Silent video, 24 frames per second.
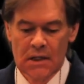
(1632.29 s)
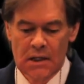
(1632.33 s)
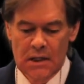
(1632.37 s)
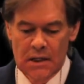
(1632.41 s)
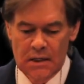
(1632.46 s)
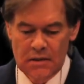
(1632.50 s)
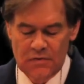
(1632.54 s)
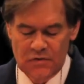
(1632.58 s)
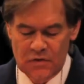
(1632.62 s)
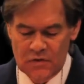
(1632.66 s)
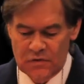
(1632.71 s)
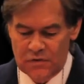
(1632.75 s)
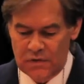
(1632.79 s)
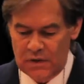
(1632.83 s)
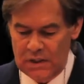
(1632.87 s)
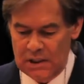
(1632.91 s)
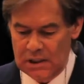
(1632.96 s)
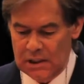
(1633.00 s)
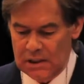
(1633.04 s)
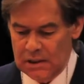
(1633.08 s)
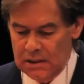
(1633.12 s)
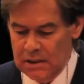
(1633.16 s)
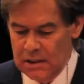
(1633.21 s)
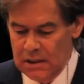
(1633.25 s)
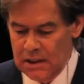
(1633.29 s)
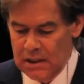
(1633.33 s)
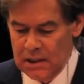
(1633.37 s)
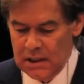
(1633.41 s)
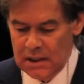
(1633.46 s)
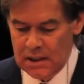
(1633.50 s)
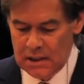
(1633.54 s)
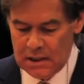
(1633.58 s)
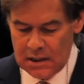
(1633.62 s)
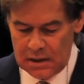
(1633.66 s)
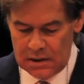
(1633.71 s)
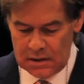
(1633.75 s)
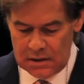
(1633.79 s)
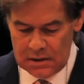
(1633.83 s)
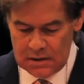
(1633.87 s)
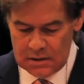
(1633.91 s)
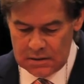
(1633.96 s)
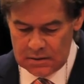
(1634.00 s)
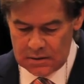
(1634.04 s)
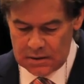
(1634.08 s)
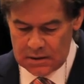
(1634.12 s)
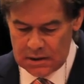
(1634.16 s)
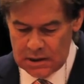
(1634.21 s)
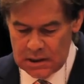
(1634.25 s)
If you feel
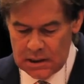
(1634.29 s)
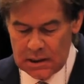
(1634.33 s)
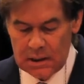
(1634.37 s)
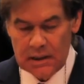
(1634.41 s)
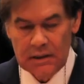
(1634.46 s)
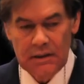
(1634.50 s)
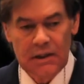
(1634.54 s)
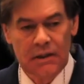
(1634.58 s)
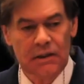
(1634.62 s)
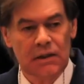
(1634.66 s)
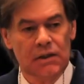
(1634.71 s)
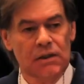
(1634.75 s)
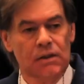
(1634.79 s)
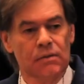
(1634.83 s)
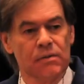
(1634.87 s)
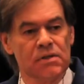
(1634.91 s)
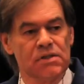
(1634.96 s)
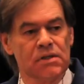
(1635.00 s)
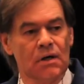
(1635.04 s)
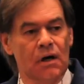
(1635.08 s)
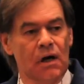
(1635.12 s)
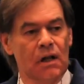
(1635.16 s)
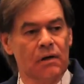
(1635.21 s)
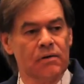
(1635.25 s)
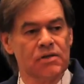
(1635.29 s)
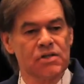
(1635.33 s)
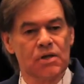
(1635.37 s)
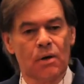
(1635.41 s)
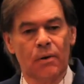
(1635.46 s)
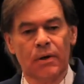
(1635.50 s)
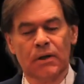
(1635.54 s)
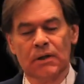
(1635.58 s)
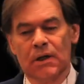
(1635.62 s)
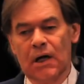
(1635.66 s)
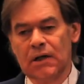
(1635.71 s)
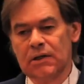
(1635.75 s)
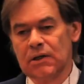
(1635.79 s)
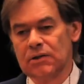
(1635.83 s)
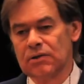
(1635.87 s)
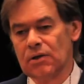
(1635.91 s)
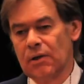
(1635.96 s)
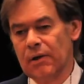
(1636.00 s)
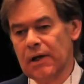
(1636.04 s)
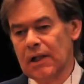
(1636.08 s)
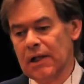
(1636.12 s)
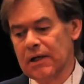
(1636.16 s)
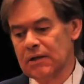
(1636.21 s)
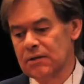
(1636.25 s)
that the US dollar is going down the
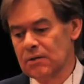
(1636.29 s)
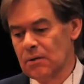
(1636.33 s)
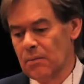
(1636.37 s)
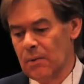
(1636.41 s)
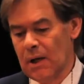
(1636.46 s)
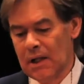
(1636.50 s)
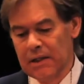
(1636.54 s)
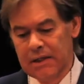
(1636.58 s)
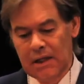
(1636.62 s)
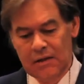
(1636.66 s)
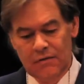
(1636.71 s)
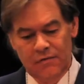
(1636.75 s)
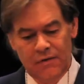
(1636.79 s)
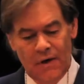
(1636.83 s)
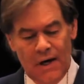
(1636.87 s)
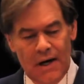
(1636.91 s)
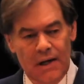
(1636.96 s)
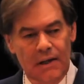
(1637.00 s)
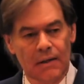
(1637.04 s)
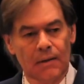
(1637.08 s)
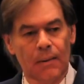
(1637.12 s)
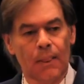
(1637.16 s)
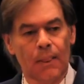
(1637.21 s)
toilet, well, then fine.